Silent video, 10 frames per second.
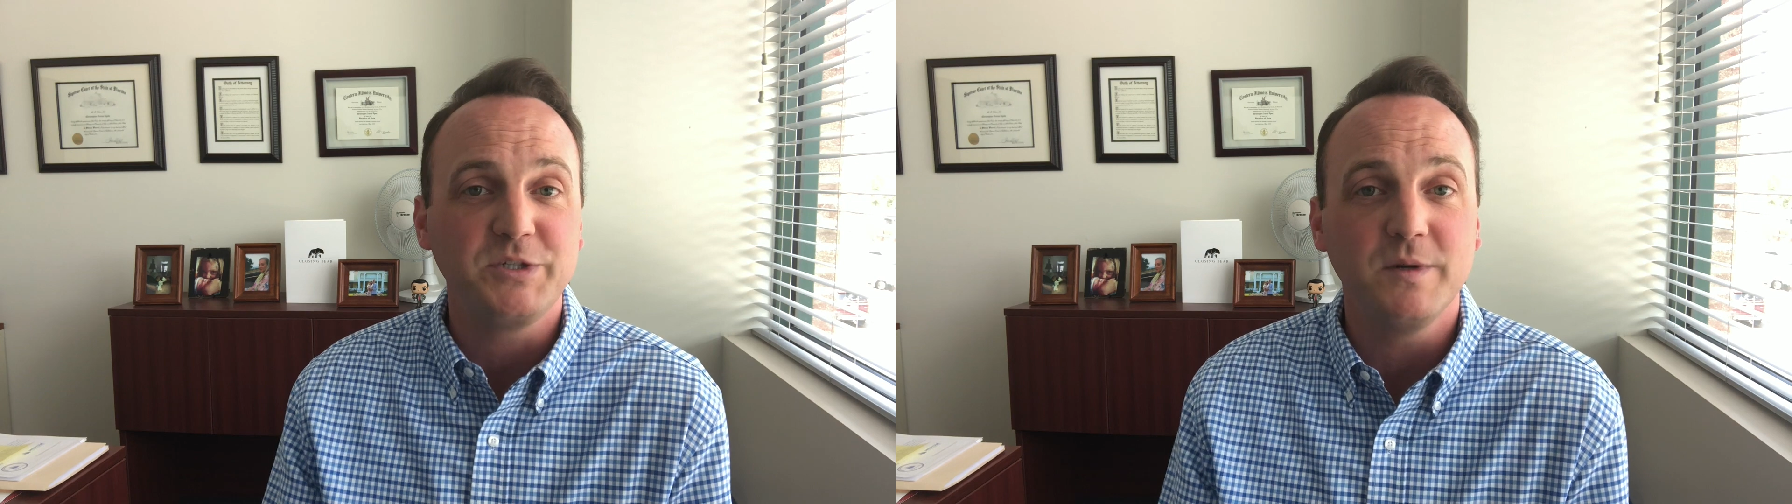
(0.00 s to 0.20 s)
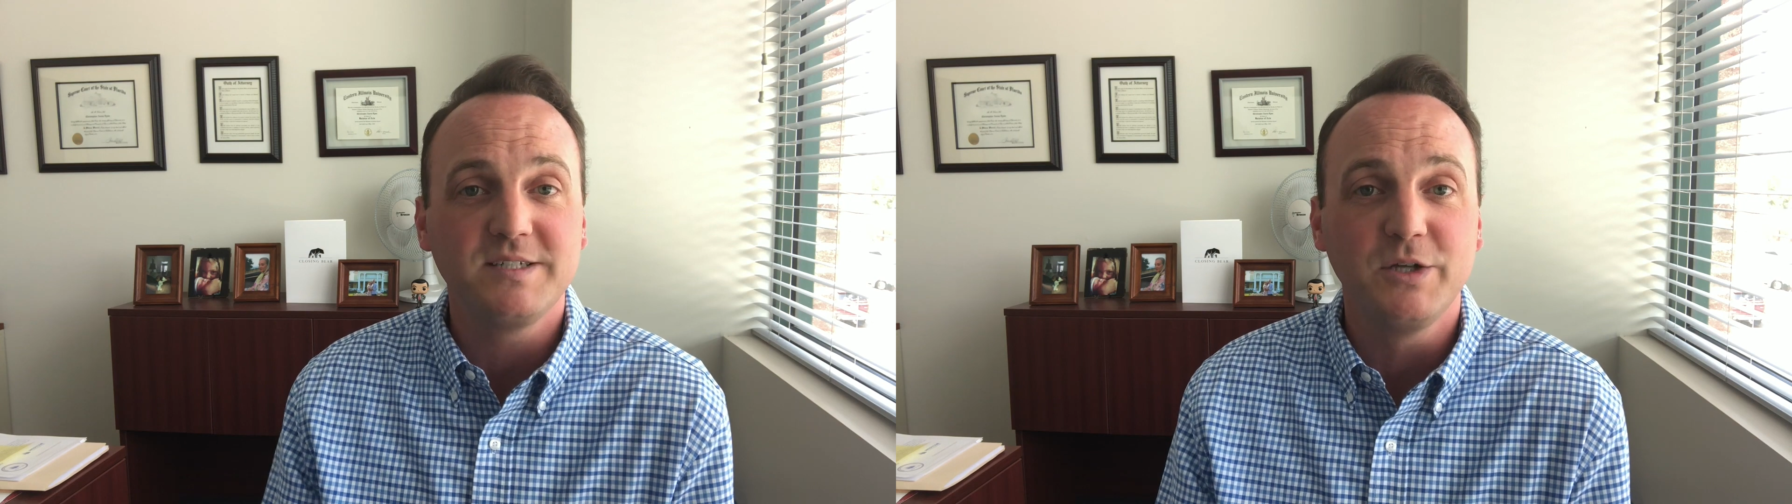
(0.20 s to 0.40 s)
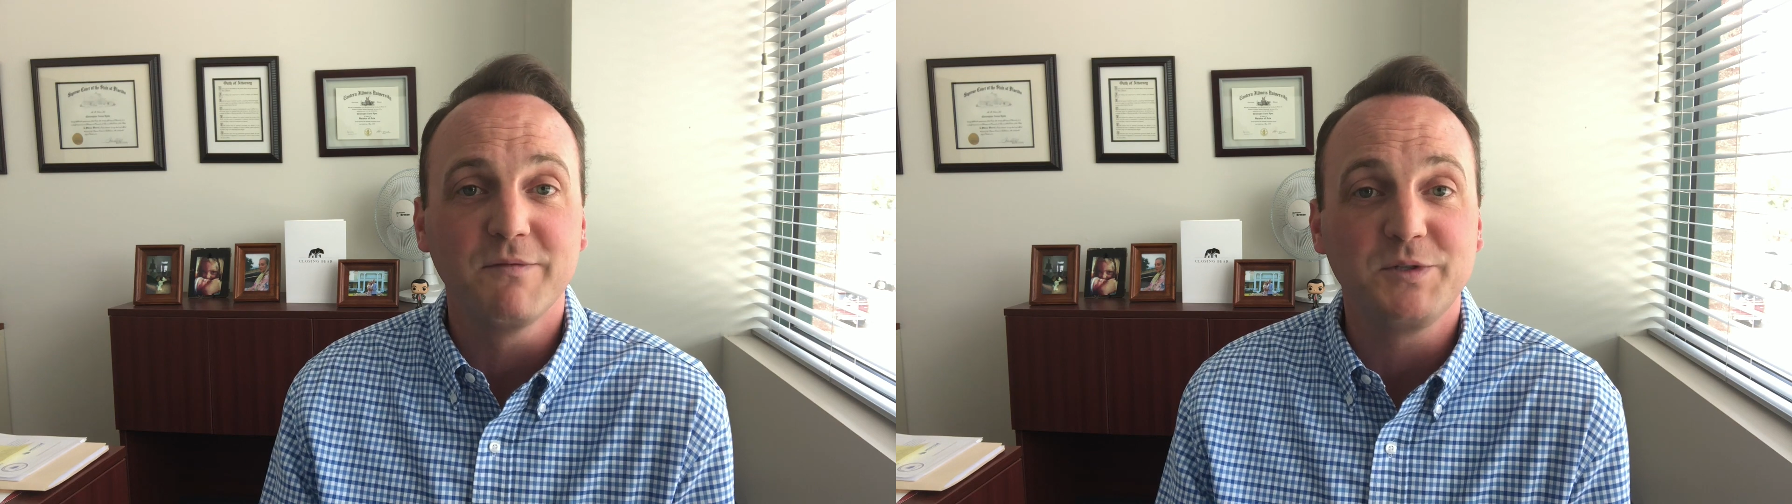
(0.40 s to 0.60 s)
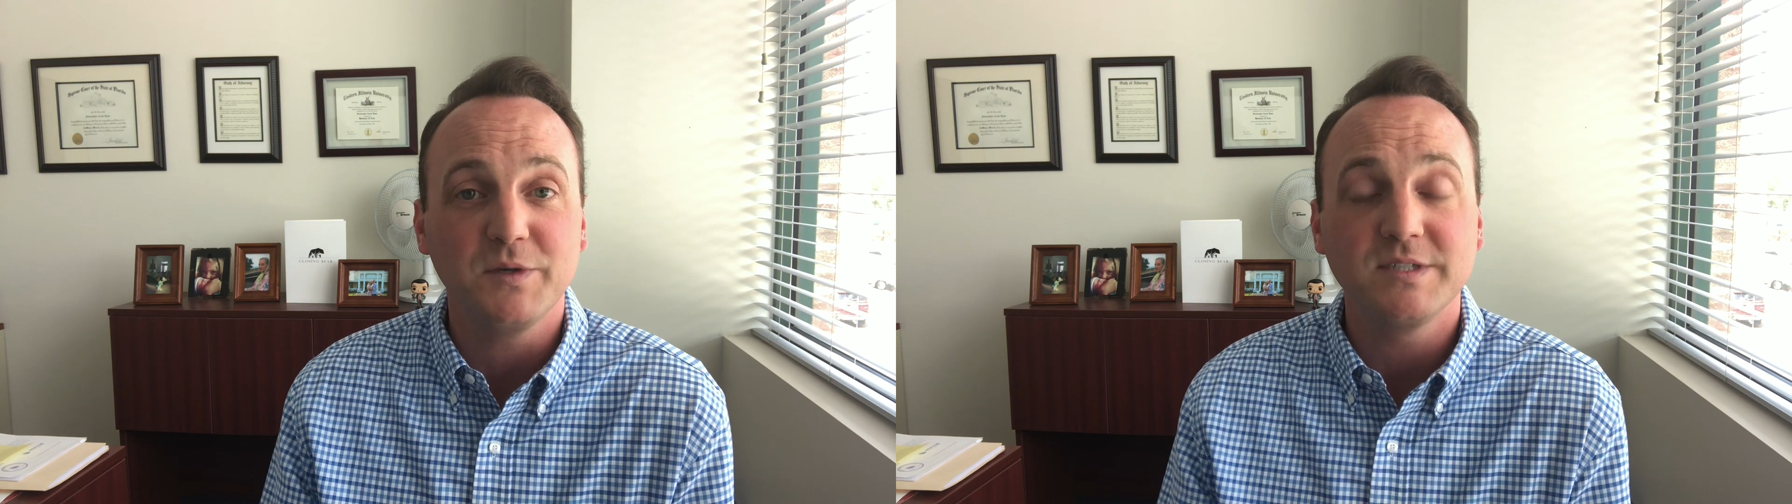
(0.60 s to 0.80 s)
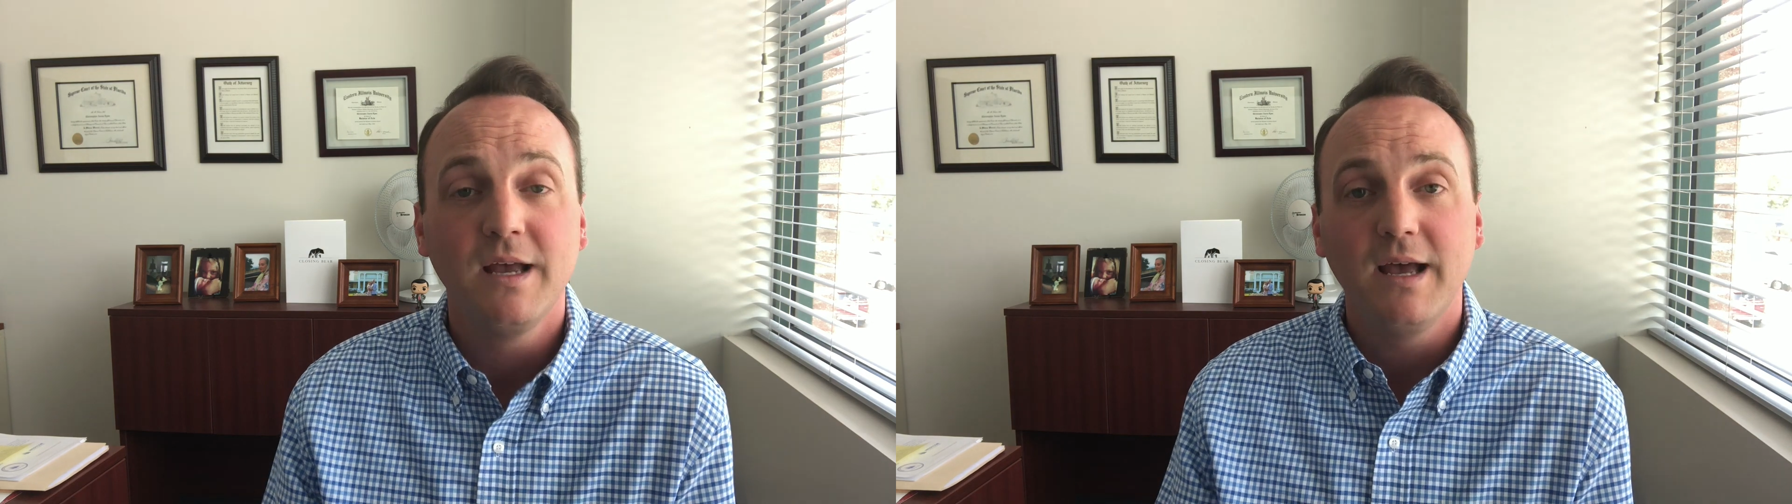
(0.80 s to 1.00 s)
you want to send over to
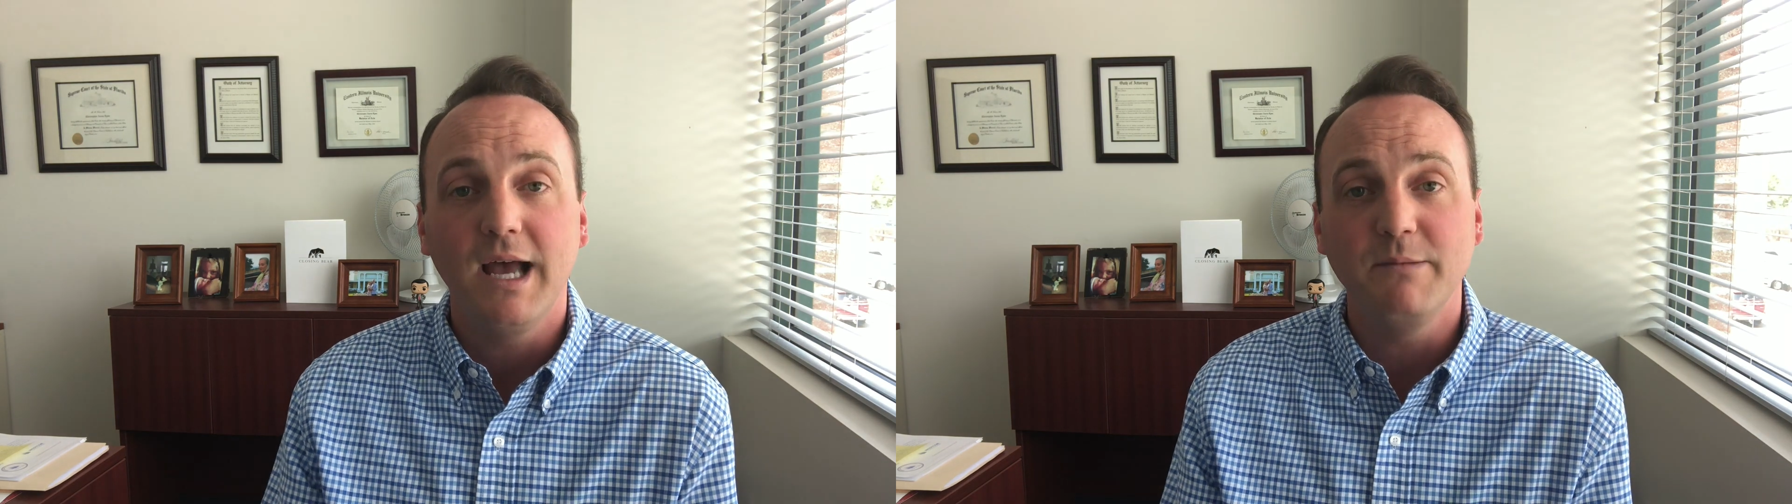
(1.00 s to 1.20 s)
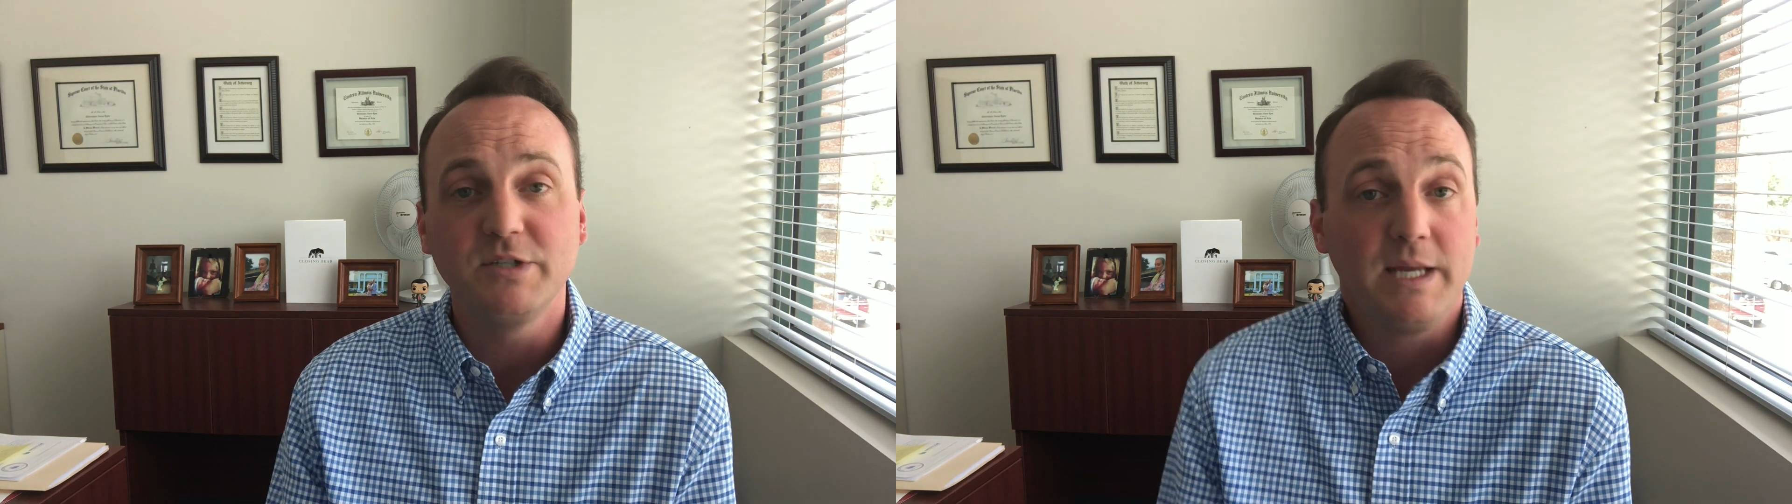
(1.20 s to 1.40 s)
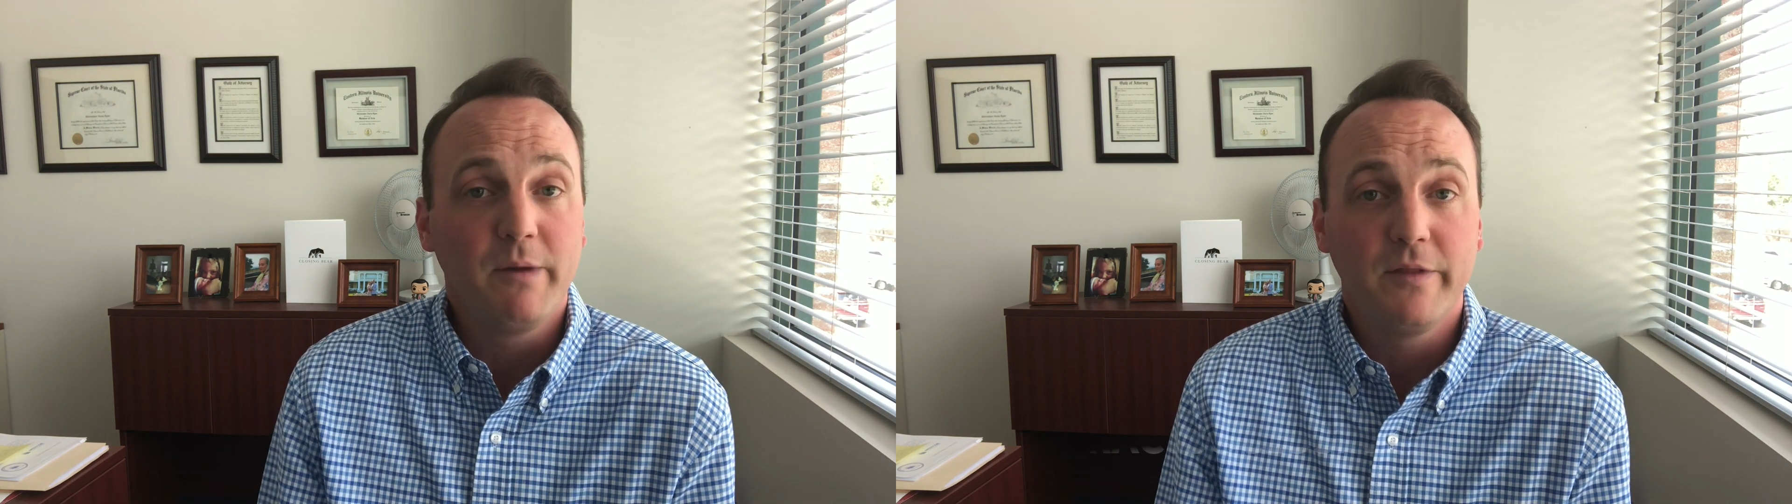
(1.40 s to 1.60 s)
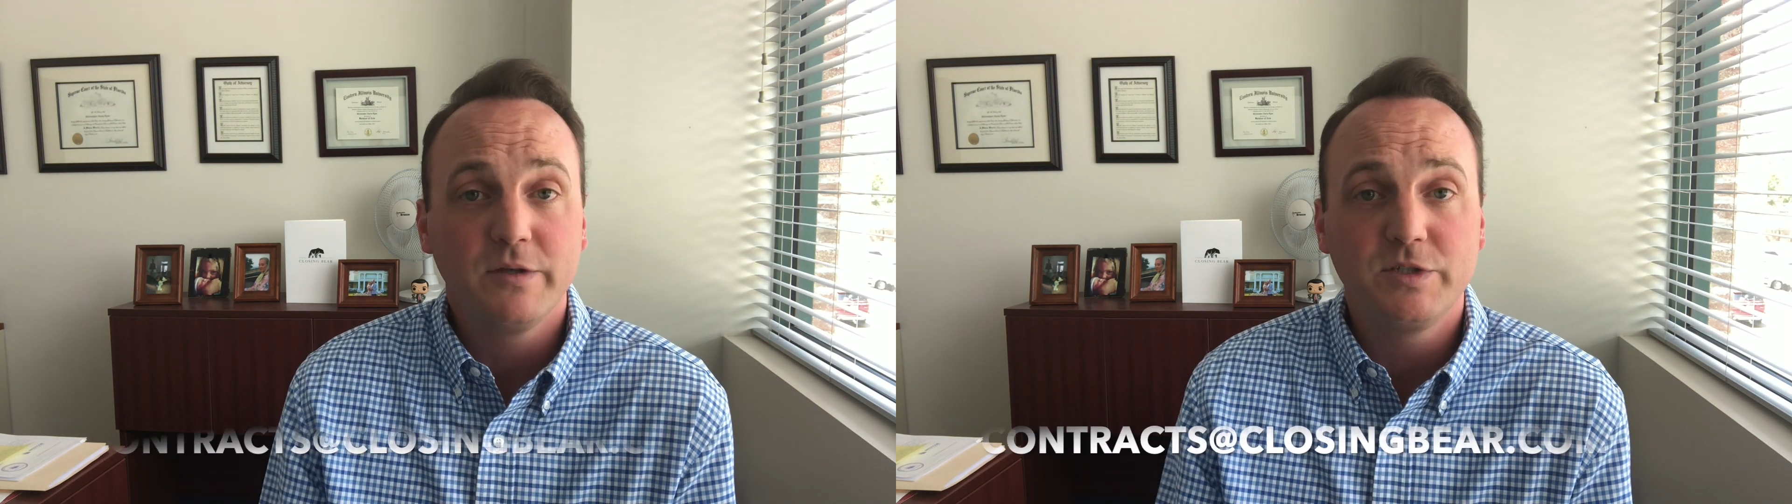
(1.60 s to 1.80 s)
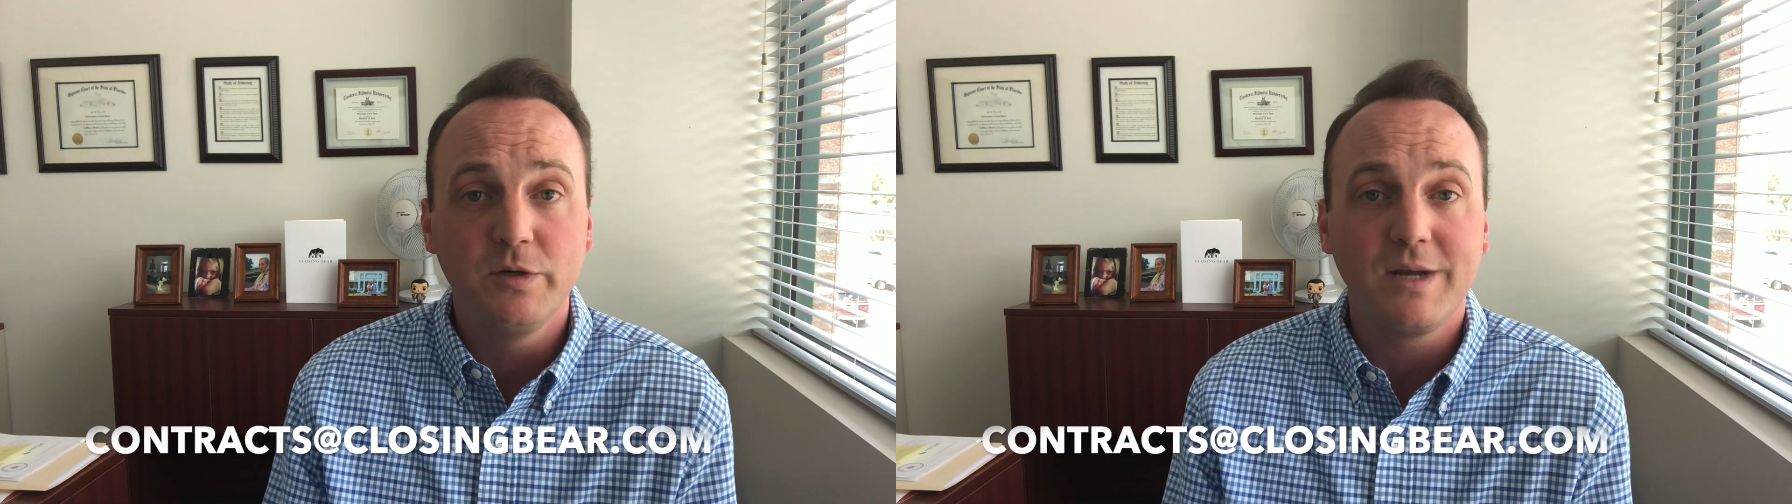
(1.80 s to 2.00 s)
us, just email those to